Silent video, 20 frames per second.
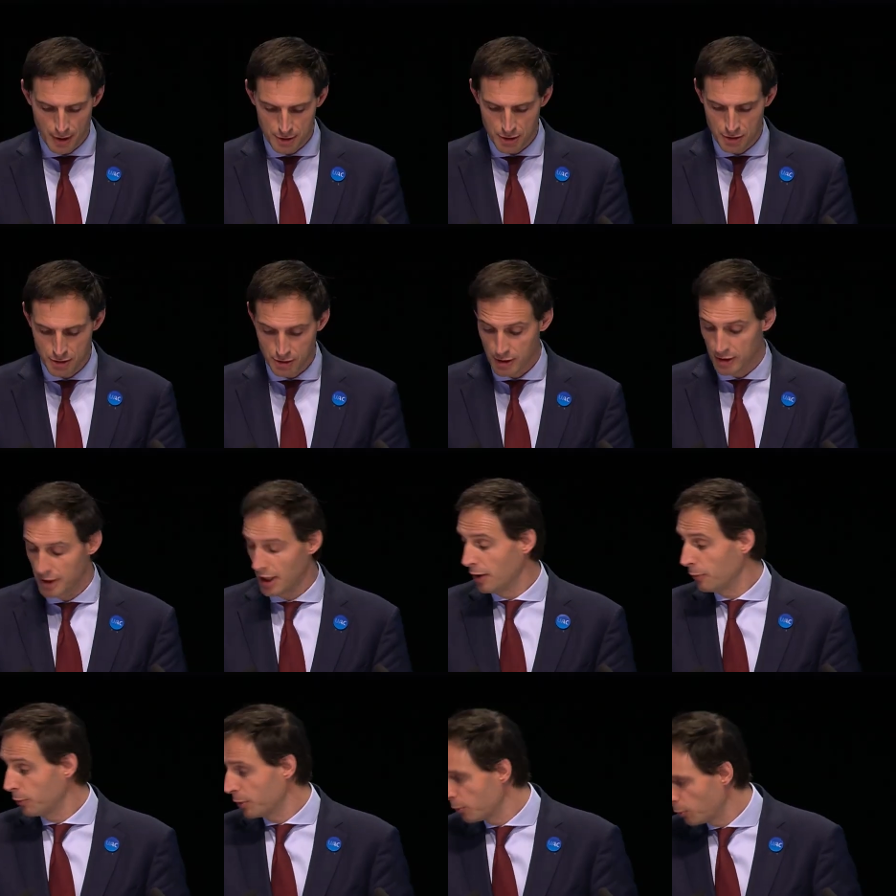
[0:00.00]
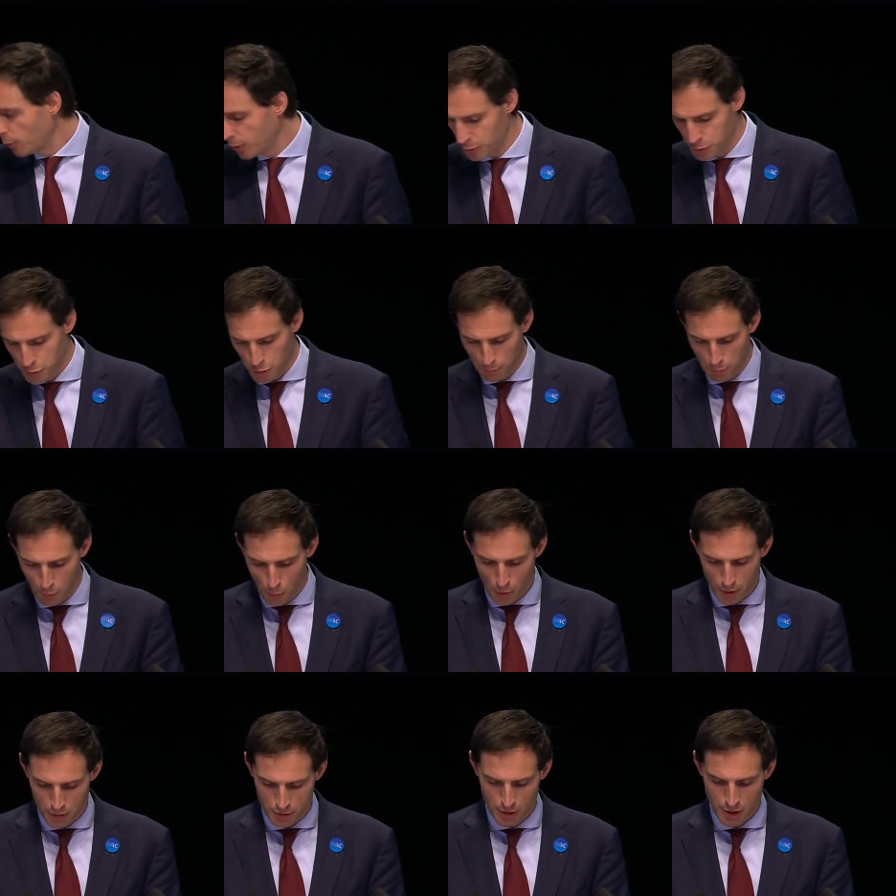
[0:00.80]
ICC, and we will
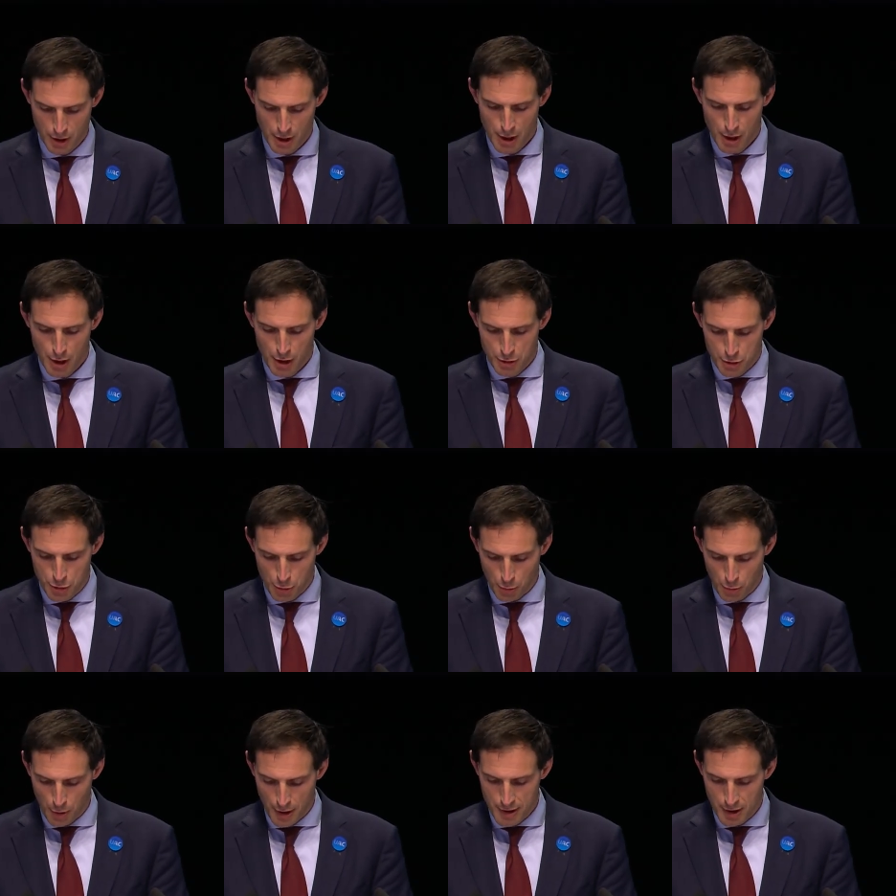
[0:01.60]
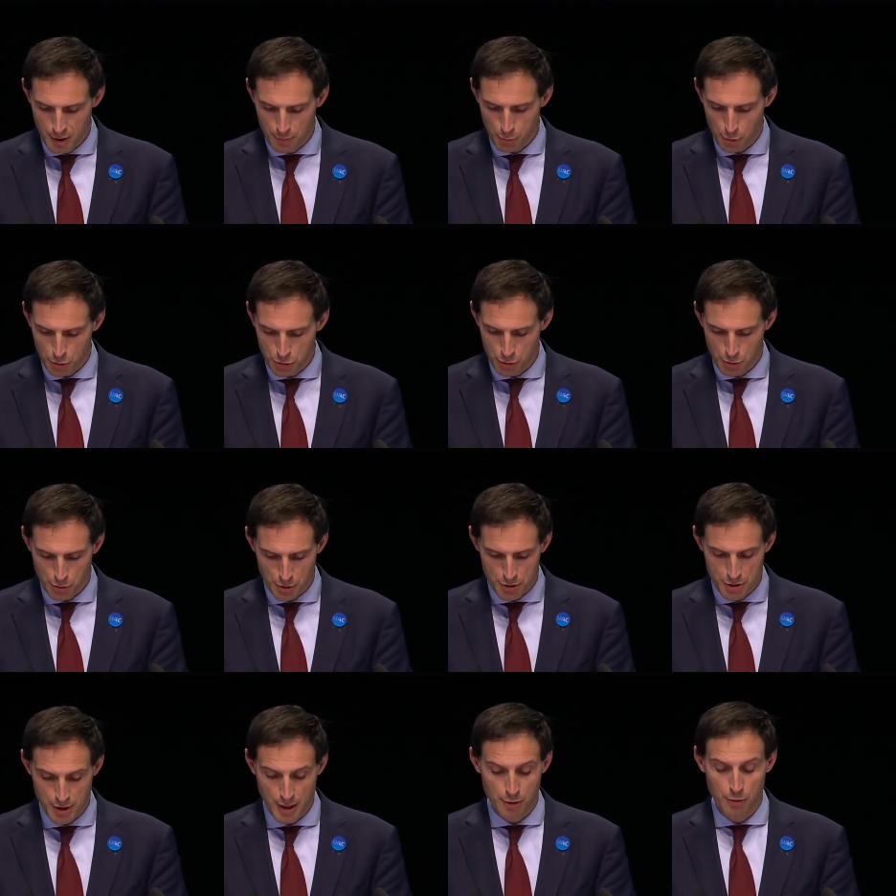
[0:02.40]
support the Ukrainian
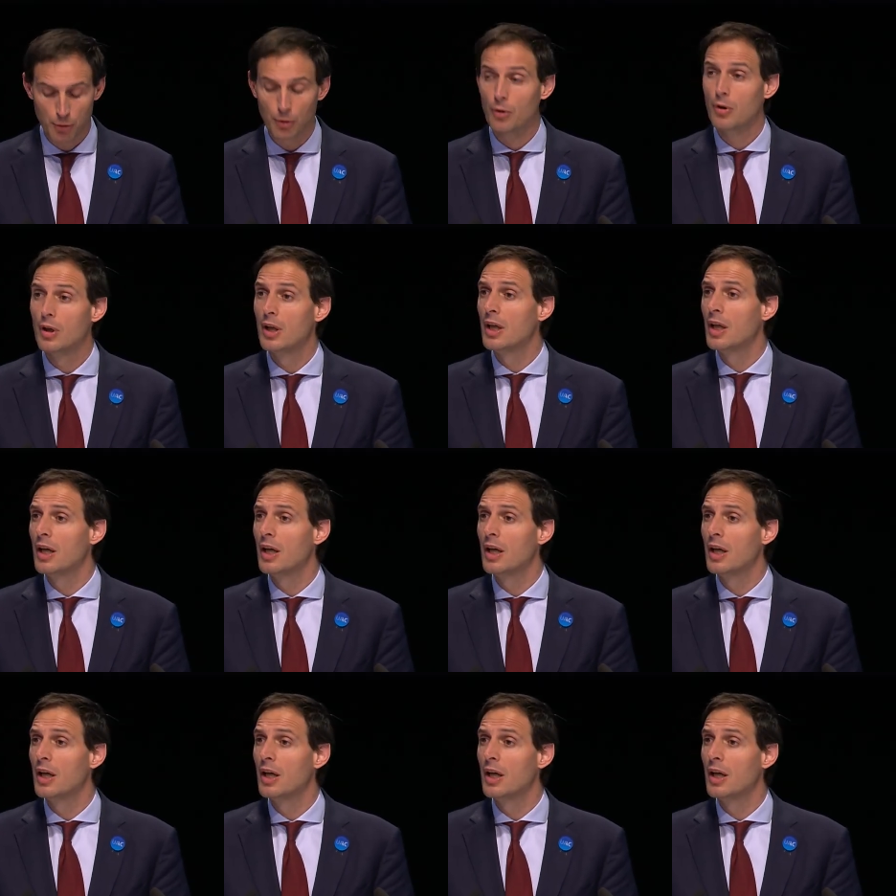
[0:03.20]
Prosecutor-General